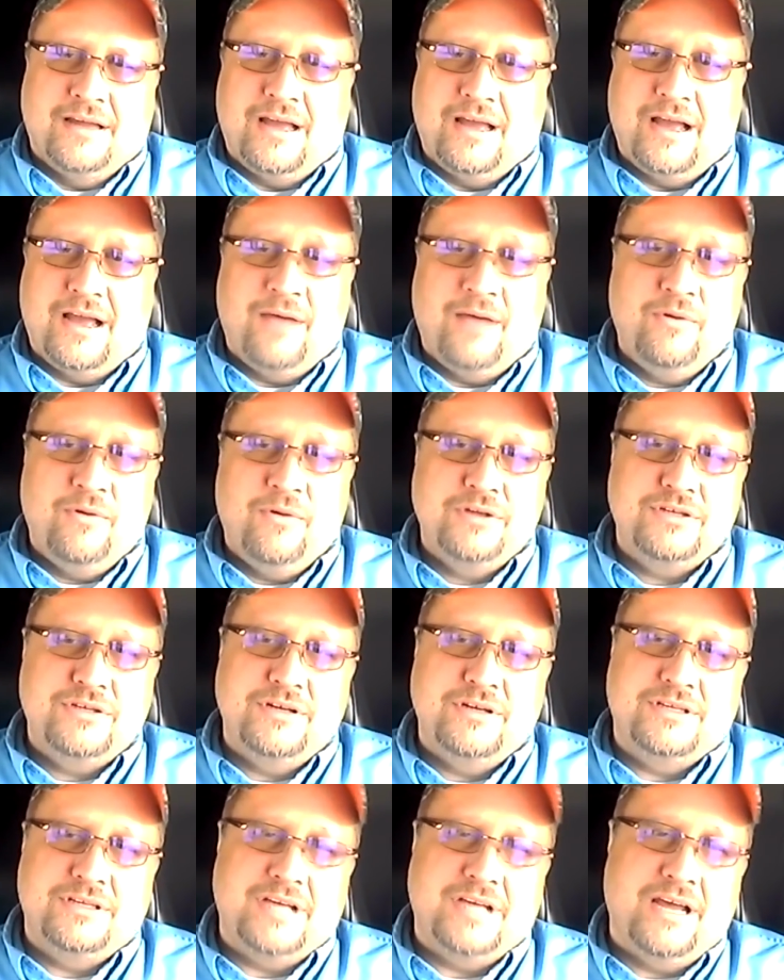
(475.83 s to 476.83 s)
I want you
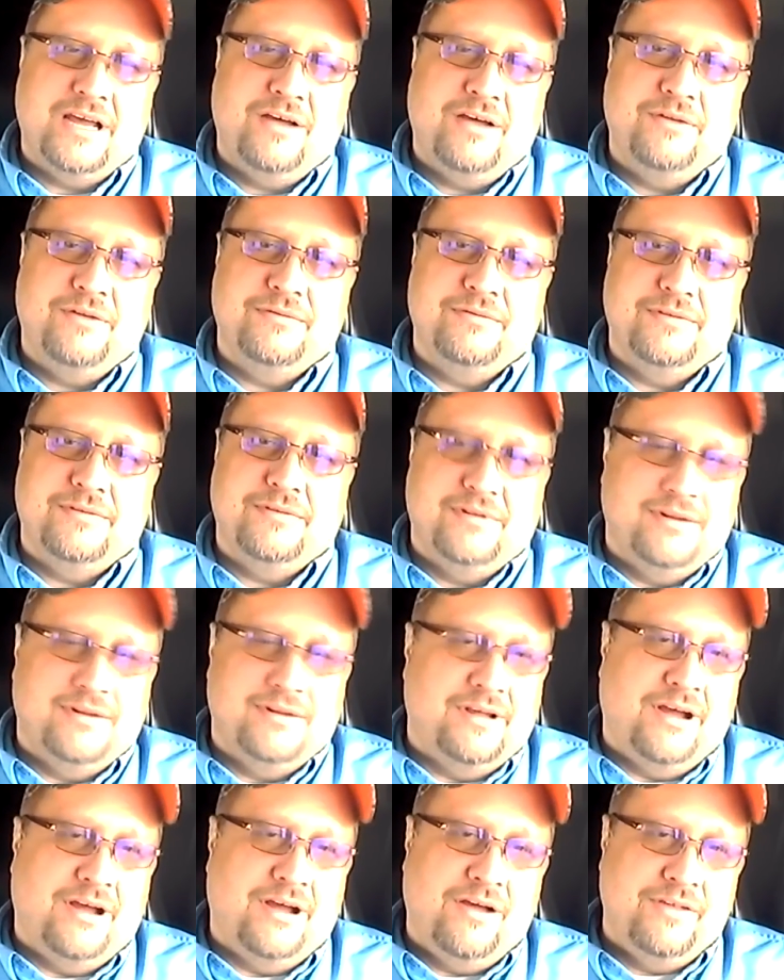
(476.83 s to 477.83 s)
to tell
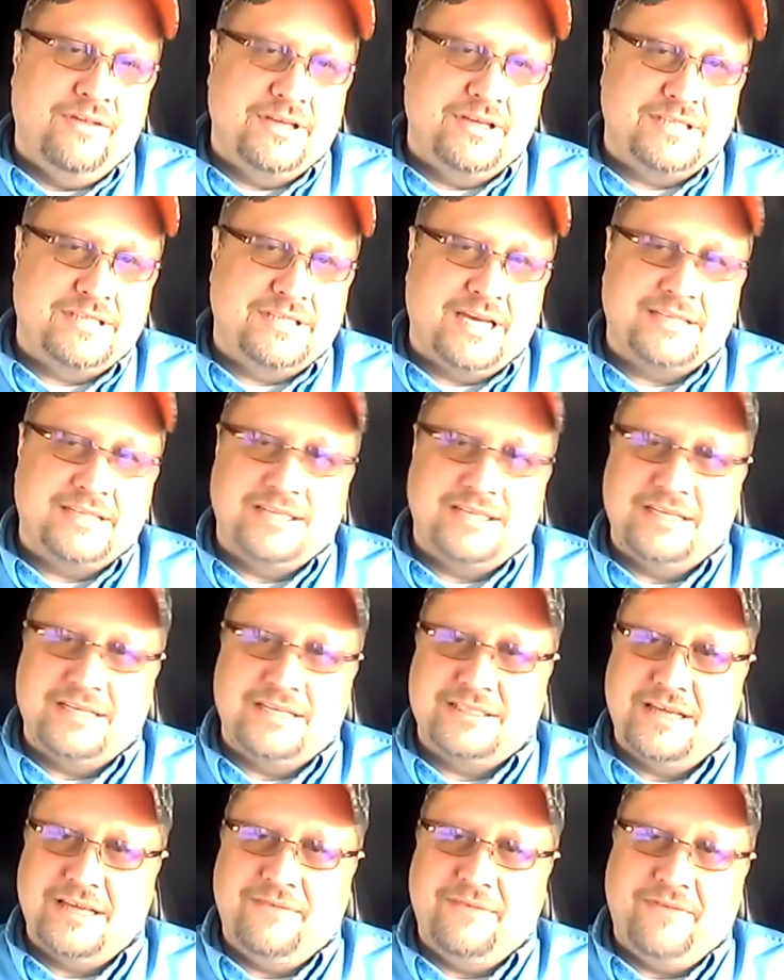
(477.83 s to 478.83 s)
all these
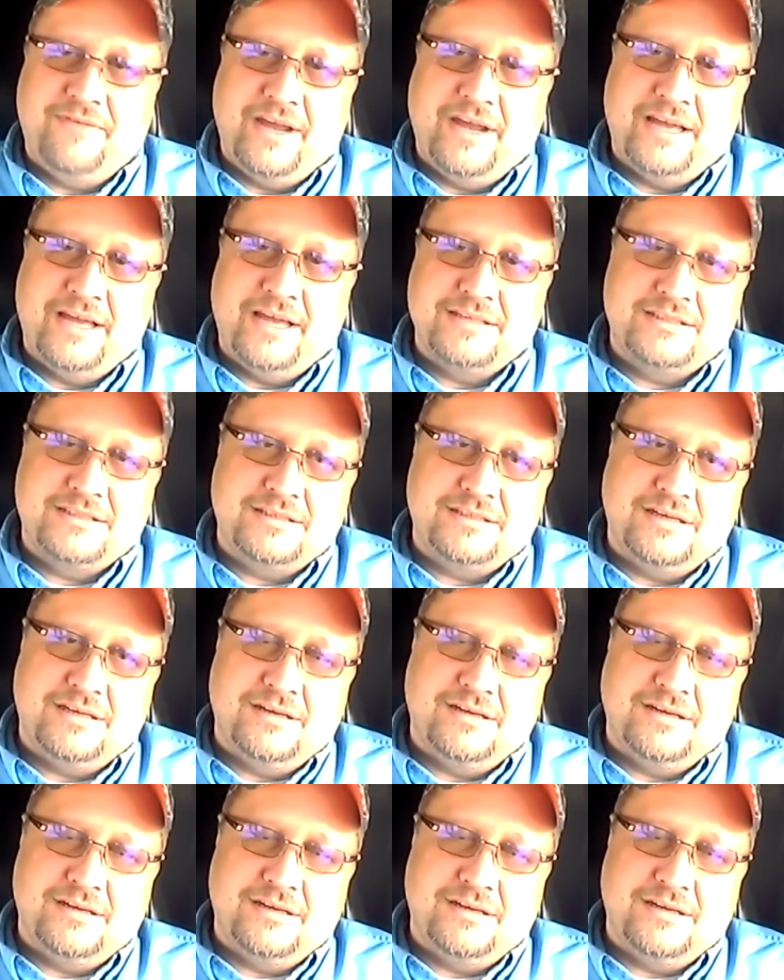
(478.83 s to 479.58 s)
SEC fans,